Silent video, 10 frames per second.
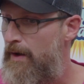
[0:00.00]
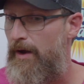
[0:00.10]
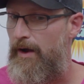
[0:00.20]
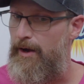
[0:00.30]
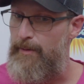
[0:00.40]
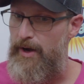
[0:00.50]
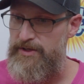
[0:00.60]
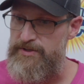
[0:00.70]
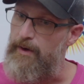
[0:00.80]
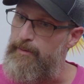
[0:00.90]

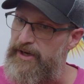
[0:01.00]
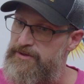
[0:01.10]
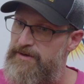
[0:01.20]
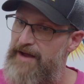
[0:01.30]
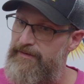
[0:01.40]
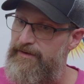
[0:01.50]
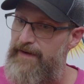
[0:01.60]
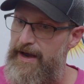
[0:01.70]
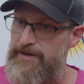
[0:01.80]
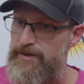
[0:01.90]
Also, a big driving
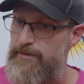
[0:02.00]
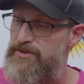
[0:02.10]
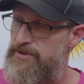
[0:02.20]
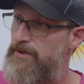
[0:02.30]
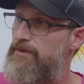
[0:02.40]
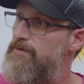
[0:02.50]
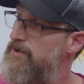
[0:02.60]
factor was to use